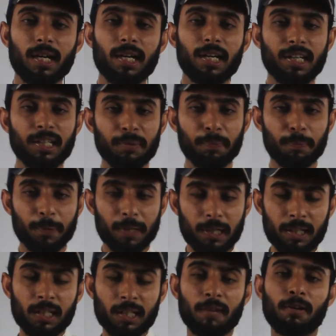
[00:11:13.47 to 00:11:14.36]

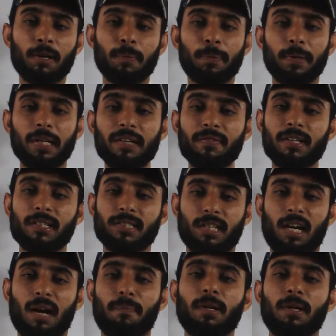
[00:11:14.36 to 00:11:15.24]
In our previous
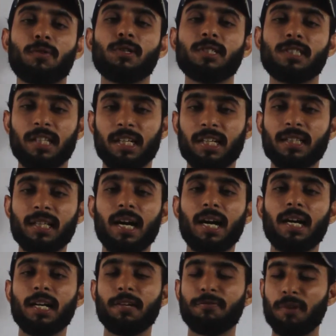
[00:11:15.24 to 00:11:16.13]
topic, we say
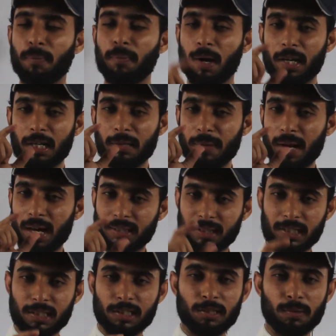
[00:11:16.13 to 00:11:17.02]
that if a body
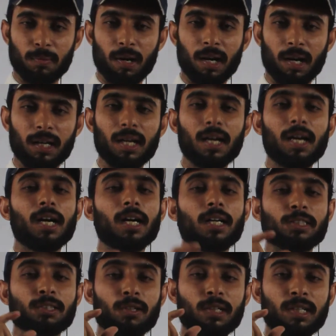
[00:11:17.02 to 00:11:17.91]
mass is small,
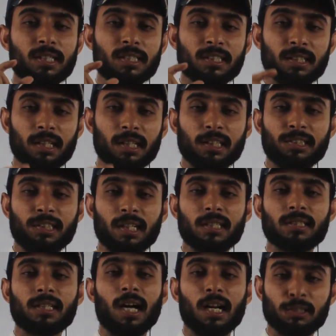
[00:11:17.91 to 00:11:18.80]
so its
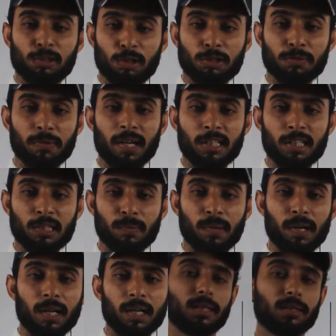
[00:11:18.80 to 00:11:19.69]
inertia is also very
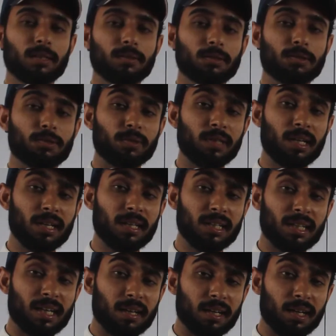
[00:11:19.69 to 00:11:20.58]
small.
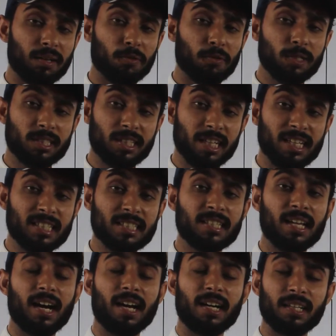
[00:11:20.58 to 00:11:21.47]
Student, we say
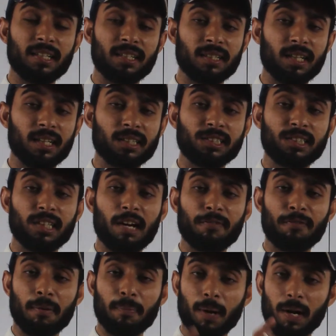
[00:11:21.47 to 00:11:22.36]
that in inertia,
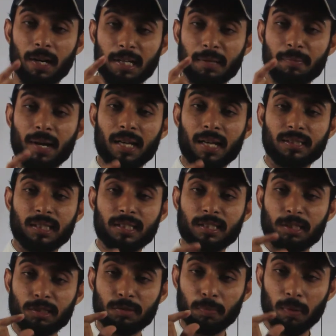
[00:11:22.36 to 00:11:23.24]
if a body mass
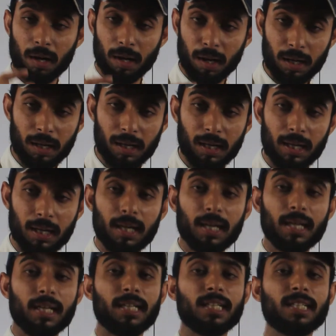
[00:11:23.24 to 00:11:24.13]
is small,
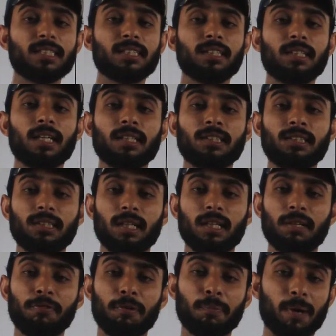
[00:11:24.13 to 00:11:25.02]
its
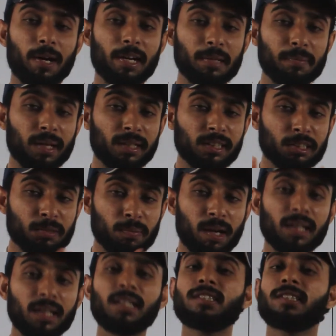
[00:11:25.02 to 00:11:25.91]
inertia, if a body mass is
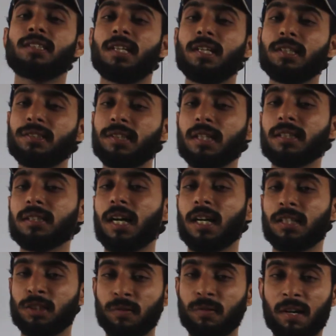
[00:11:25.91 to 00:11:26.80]
small, its inertia is
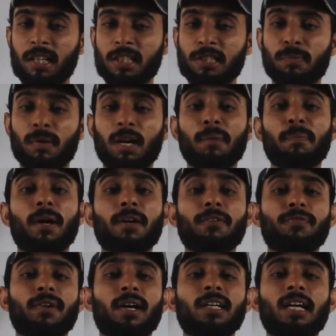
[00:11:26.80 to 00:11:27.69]
also very small.
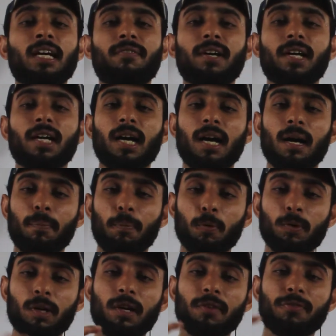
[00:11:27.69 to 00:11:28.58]
But whenever a
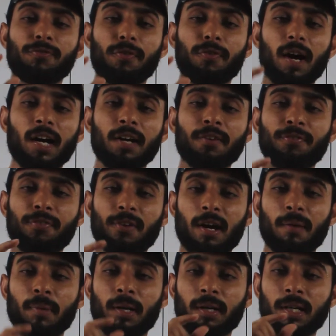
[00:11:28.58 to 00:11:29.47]
bullet fire
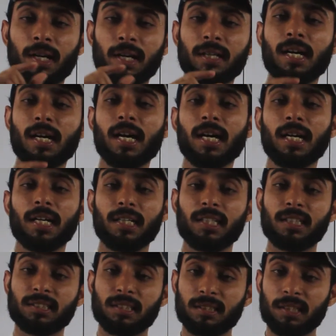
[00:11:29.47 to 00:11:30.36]
from a gun,
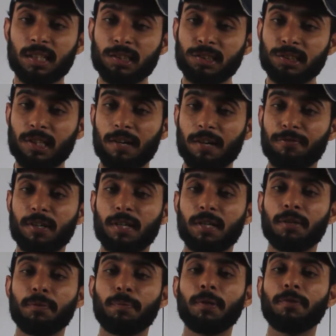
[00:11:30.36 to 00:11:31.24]
its inertia
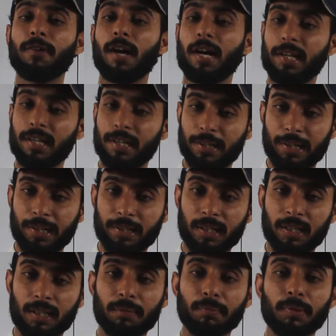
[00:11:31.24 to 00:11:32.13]
will be very
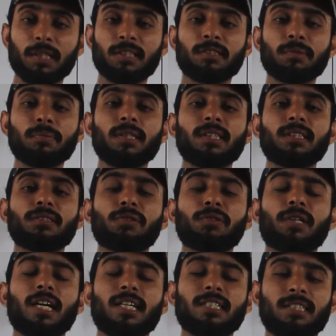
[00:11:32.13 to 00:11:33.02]
greater. It means
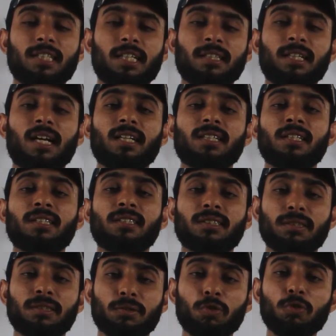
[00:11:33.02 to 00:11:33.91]
you can say that
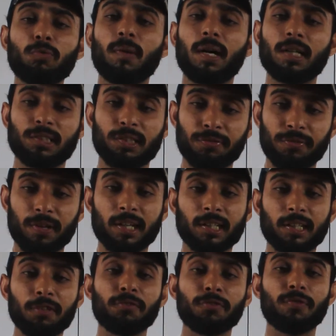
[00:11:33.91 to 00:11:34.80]
it's too much
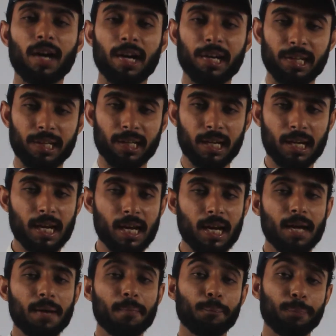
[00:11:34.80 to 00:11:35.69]
effective. Why?
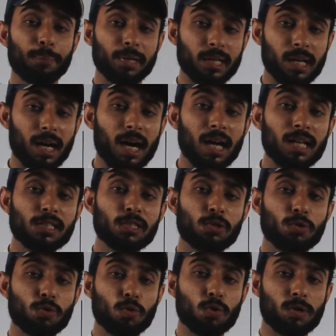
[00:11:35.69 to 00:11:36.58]
Because
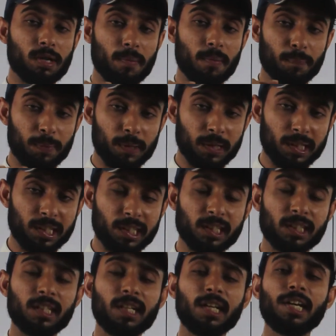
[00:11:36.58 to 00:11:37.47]
to
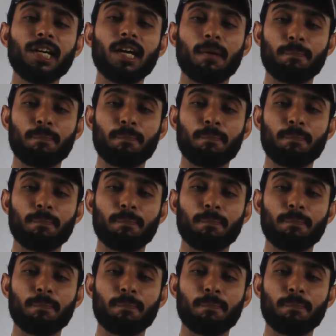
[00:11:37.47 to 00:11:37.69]
completely